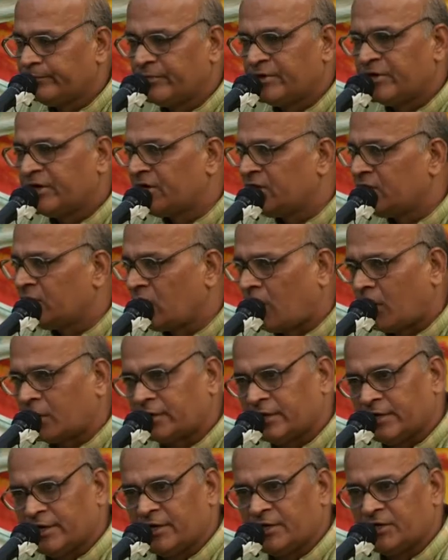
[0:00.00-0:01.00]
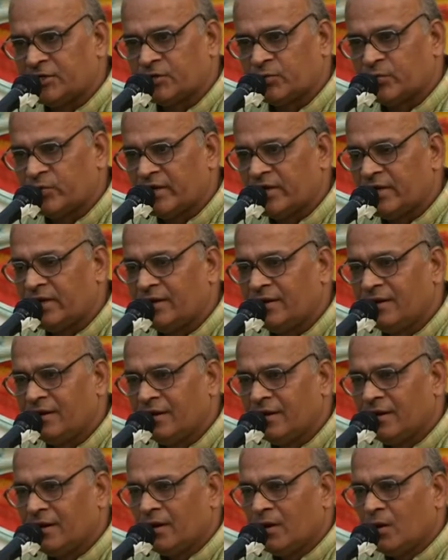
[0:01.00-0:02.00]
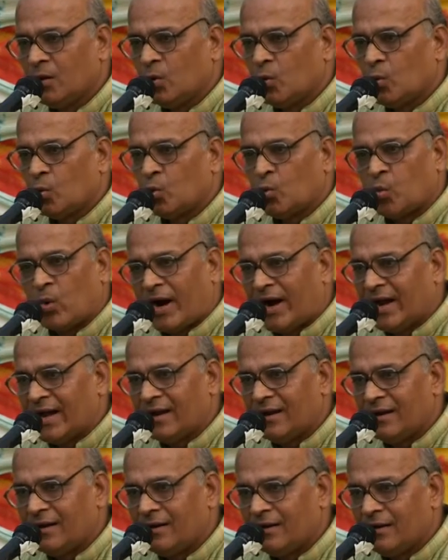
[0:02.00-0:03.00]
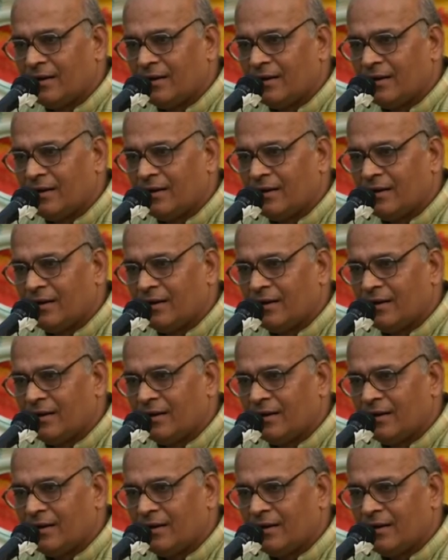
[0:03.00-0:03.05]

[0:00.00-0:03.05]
did not intervene while